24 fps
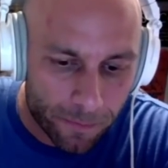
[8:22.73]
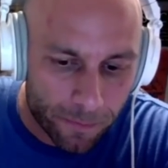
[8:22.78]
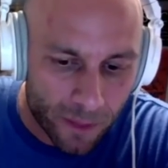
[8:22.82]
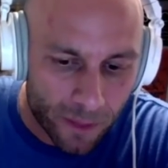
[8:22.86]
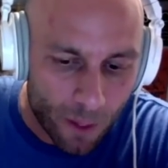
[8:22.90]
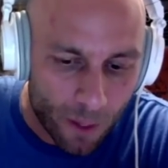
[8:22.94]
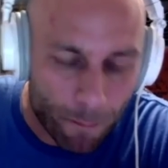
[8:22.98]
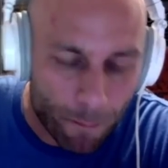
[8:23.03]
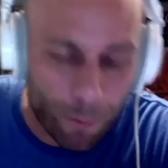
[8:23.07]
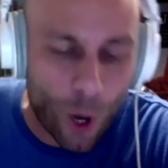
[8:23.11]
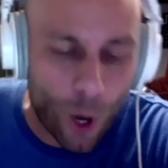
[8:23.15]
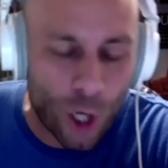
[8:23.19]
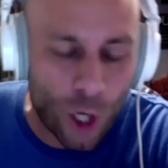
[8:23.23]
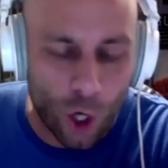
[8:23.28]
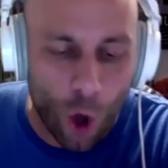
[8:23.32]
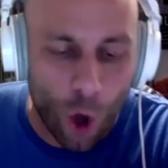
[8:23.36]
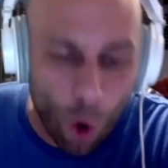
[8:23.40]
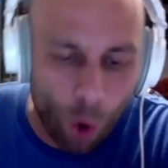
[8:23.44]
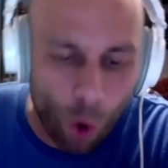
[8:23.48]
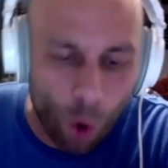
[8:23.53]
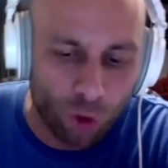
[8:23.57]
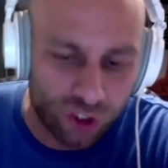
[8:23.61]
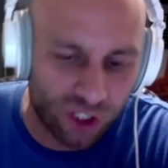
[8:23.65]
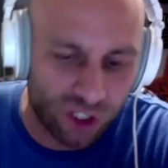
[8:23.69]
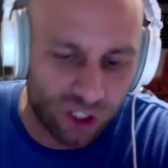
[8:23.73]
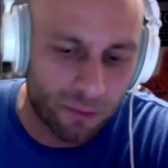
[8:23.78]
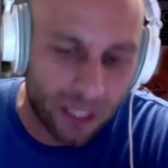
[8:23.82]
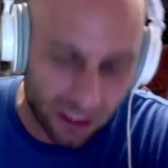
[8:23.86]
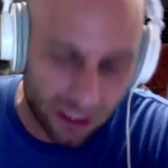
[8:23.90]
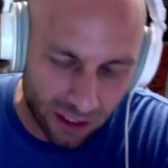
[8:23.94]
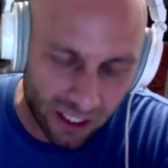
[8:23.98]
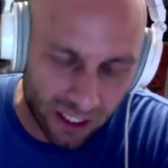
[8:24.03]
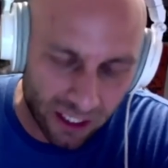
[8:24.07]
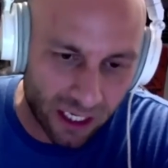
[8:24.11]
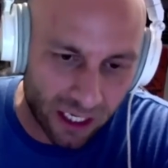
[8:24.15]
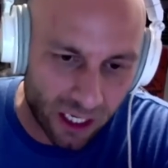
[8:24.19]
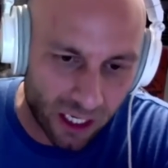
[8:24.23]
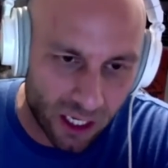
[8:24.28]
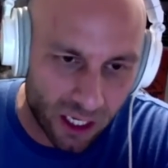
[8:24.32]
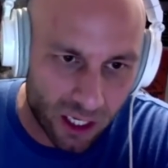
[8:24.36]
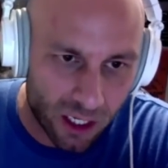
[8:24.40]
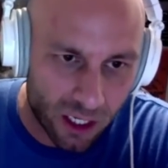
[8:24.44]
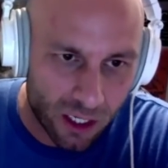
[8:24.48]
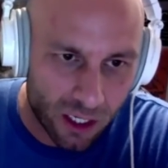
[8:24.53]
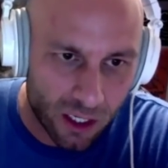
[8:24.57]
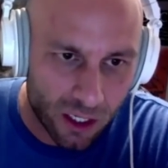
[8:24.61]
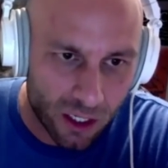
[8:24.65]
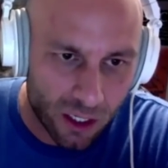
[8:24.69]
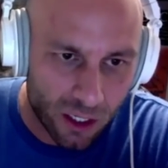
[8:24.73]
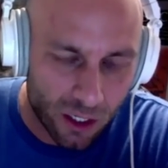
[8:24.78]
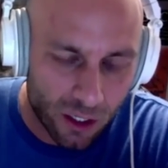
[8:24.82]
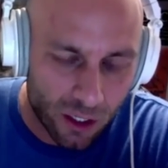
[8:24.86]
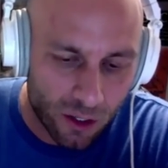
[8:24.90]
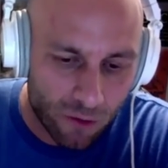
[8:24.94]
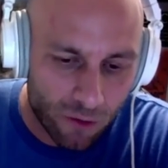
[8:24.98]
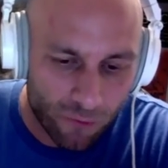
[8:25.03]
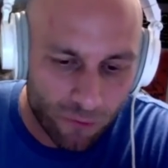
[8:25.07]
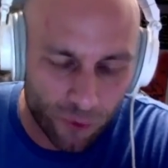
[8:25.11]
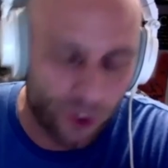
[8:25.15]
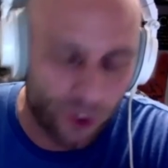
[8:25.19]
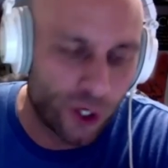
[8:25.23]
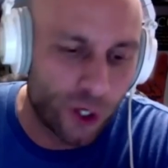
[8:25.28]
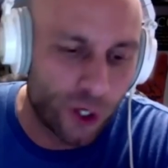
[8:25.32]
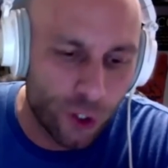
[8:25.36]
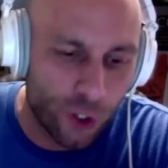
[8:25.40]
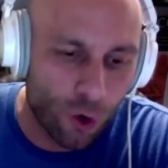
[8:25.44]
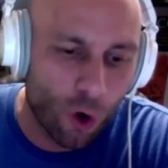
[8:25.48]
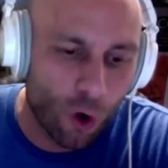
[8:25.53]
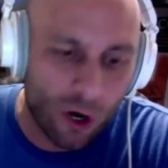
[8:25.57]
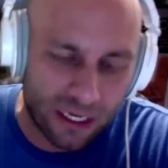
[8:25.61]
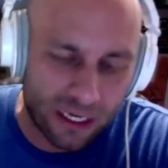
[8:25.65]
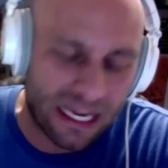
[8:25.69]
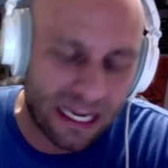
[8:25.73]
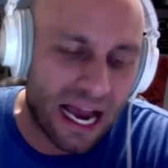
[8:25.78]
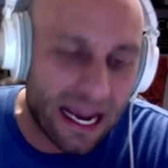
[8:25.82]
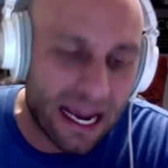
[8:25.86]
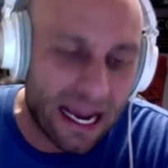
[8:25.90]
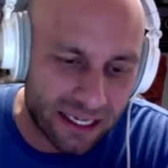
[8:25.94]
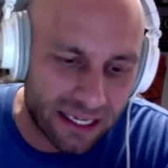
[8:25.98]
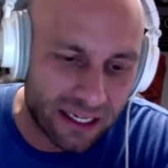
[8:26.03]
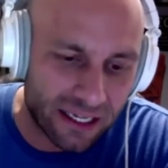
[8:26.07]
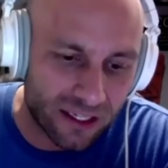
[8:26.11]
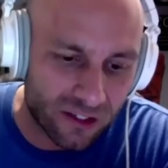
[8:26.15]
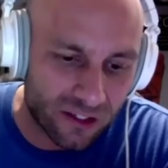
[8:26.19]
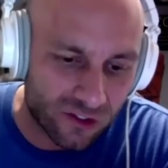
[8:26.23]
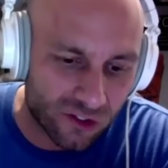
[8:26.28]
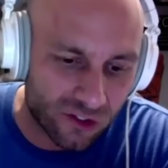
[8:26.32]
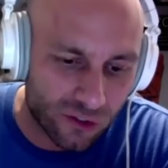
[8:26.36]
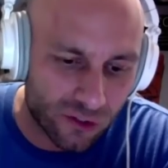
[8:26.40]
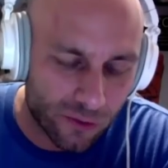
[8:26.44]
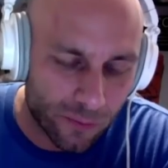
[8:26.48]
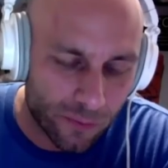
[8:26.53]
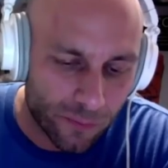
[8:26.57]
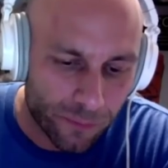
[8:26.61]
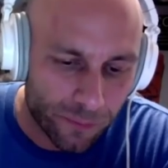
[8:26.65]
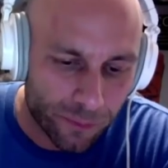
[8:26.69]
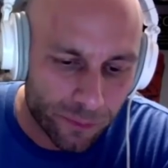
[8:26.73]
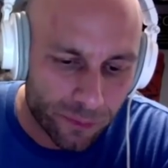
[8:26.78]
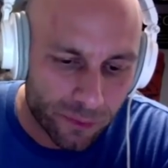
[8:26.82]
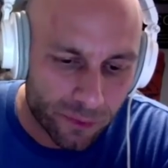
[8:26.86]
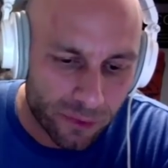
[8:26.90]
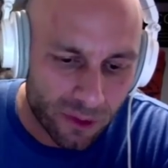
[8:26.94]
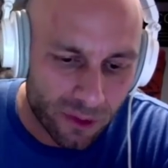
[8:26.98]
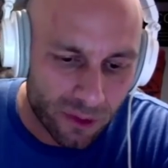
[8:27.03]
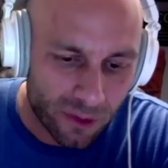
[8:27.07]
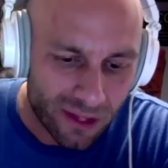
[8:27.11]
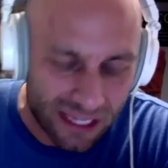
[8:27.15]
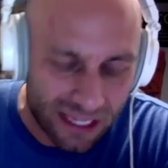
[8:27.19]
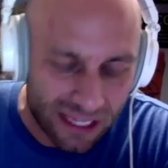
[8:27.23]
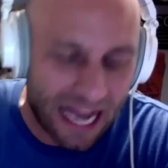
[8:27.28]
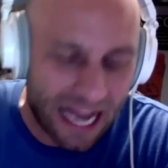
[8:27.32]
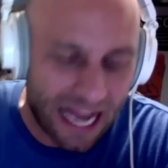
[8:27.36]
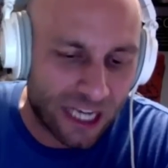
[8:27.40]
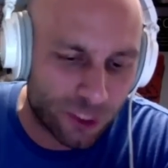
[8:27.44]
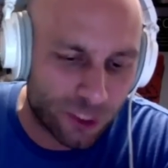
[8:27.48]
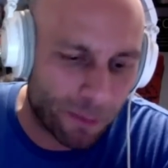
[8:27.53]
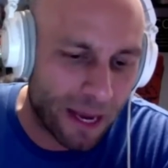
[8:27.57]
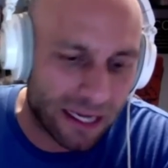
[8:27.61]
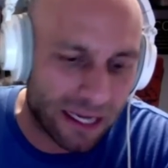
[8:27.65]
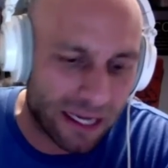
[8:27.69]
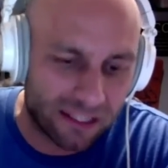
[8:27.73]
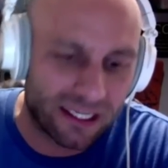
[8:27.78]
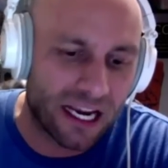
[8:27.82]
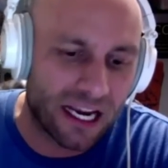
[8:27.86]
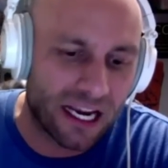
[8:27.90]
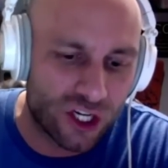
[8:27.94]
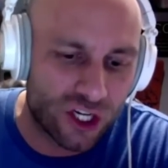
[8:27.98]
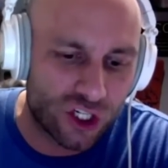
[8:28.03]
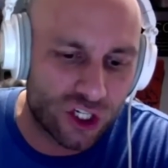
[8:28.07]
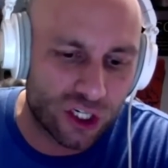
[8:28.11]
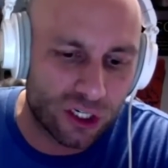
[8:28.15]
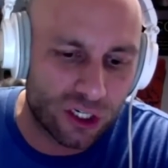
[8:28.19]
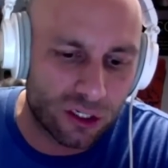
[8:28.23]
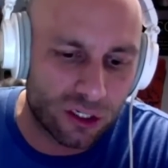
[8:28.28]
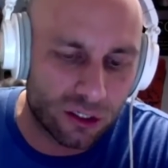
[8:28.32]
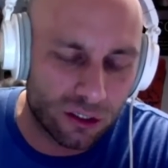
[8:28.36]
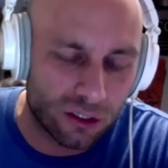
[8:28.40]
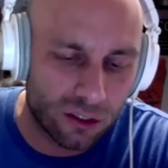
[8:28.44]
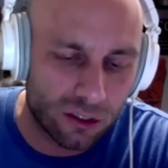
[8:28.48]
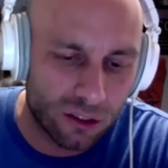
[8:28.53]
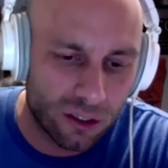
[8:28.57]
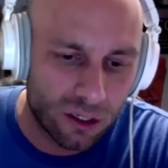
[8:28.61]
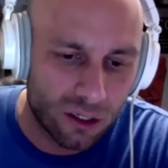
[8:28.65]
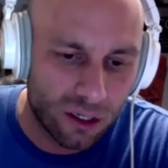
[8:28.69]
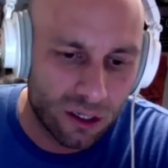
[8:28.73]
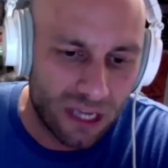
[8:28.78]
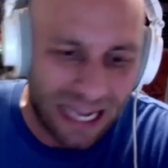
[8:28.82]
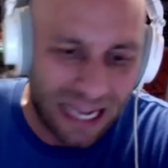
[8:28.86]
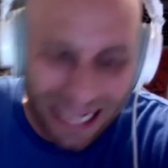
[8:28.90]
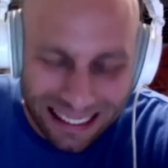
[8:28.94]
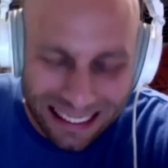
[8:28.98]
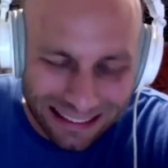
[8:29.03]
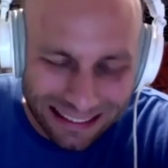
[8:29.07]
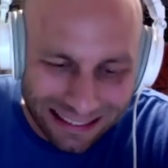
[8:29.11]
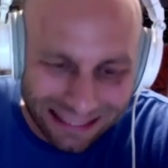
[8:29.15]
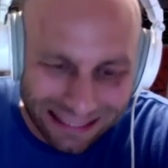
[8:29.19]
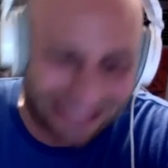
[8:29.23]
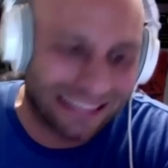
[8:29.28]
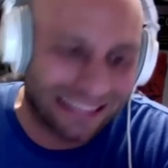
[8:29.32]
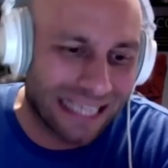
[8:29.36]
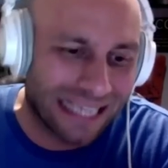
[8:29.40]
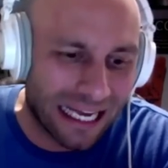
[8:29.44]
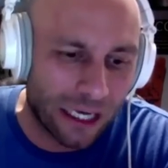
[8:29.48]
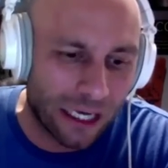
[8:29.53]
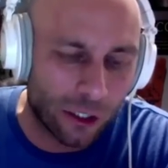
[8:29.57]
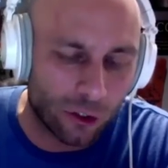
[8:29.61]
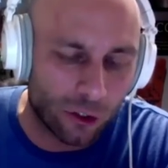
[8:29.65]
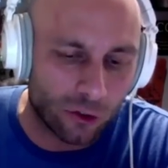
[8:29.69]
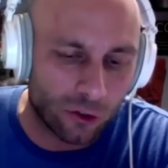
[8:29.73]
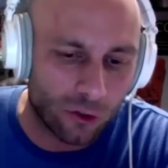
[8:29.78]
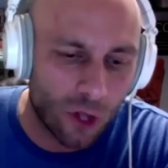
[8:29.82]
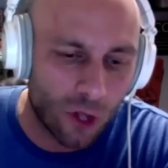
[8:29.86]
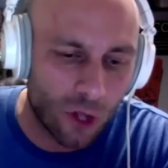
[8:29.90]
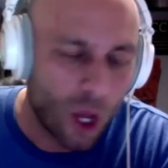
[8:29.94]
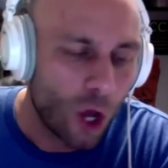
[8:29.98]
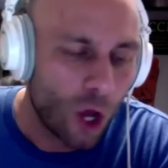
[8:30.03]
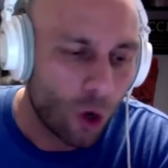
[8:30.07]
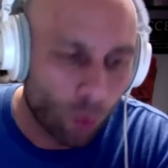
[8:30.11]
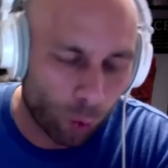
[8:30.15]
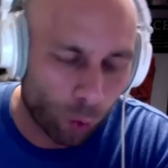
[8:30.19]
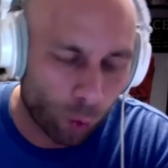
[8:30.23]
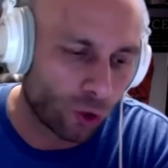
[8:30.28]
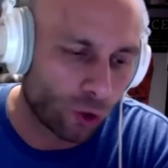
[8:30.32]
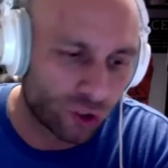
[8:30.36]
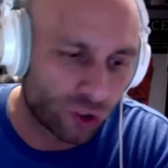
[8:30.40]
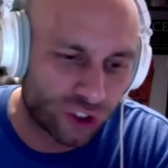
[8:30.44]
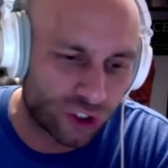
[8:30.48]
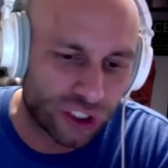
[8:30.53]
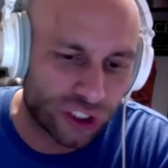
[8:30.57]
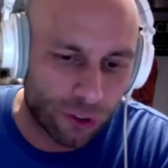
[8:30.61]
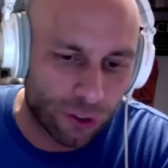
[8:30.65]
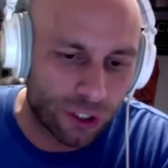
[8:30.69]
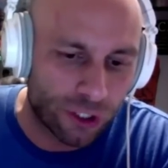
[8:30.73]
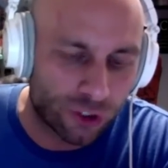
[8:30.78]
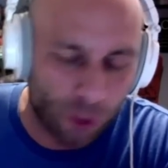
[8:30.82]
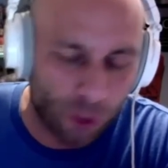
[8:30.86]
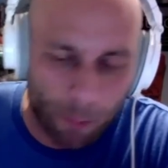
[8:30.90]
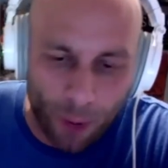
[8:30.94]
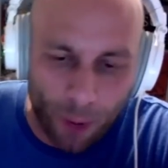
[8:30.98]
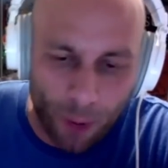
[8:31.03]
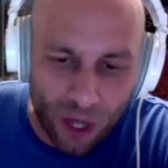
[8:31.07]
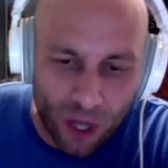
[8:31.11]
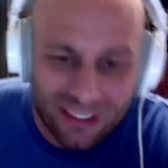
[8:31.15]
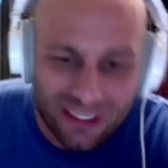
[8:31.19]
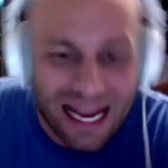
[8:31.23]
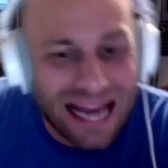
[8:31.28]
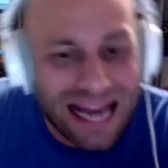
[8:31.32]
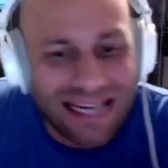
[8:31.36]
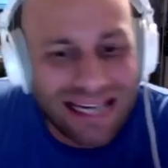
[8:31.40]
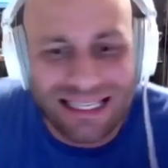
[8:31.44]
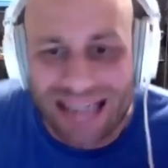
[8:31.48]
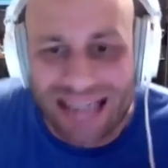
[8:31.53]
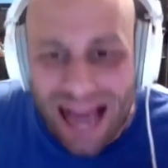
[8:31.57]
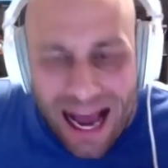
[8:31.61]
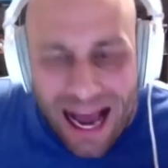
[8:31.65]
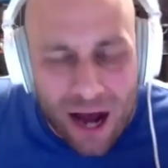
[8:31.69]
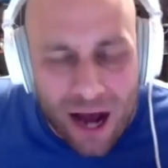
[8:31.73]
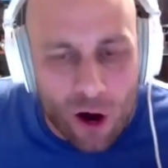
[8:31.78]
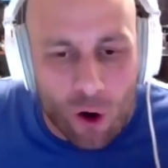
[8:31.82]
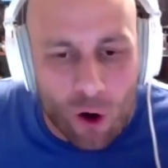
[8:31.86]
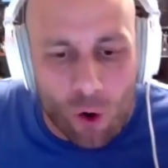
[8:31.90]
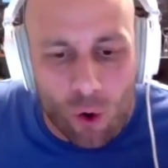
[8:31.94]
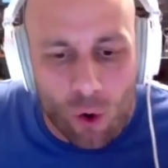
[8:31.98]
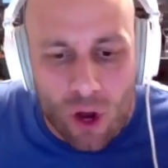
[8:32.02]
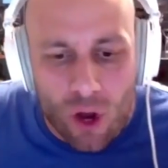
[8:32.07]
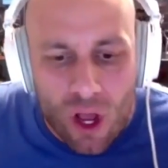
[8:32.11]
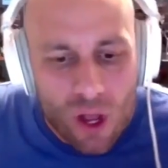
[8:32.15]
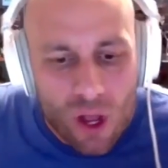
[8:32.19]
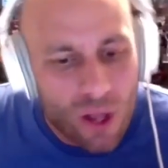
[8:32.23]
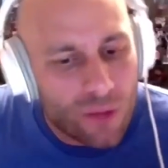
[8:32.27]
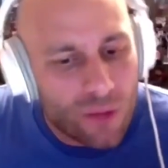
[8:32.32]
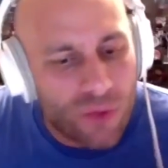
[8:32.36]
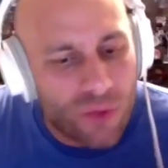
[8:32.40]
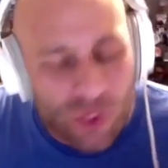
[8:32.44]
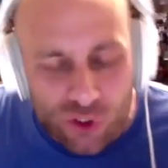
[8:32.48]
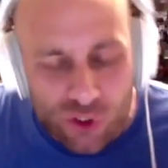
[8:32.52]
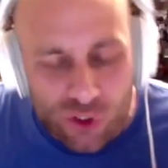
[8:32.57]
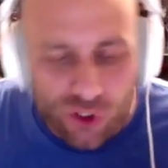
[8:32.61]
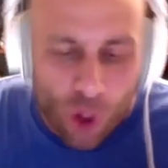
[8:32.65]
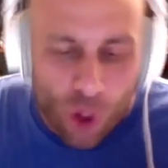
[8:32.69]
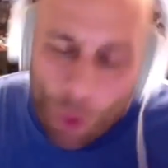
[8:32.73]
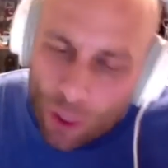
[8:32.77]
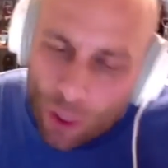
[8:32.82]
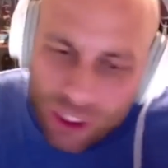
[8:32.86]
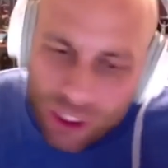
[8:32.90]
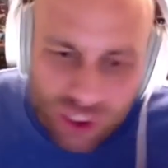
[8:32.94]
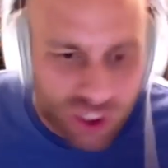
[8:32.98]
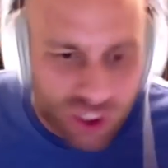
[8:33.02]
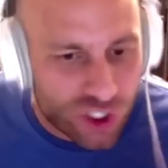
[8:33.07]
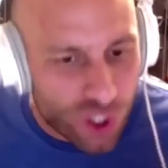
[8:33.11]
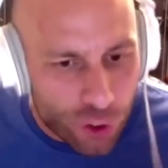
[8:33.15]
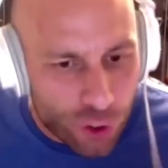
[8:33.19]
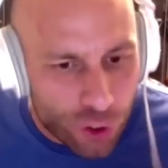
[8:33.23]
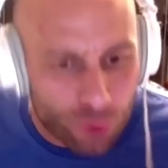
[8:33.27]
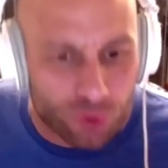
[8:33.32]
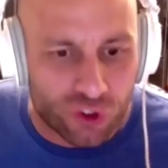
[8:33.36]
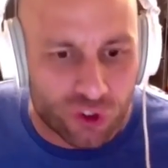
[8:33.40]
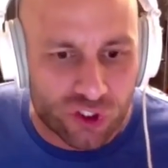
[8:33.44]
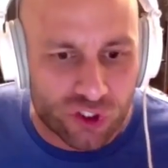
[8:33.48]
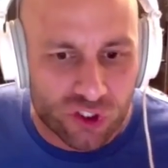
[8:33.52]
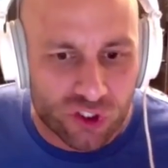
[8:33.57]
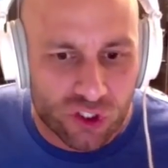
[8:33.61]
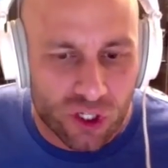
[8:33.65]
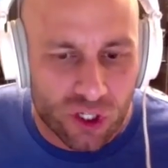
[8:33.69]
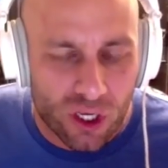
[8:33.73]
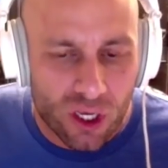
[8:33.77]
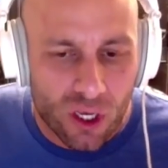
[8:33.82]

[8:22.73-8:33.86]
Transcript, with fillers: But ultimately, for the New York Yankees, the expectation is still World Series or bust. And now there's no excuse.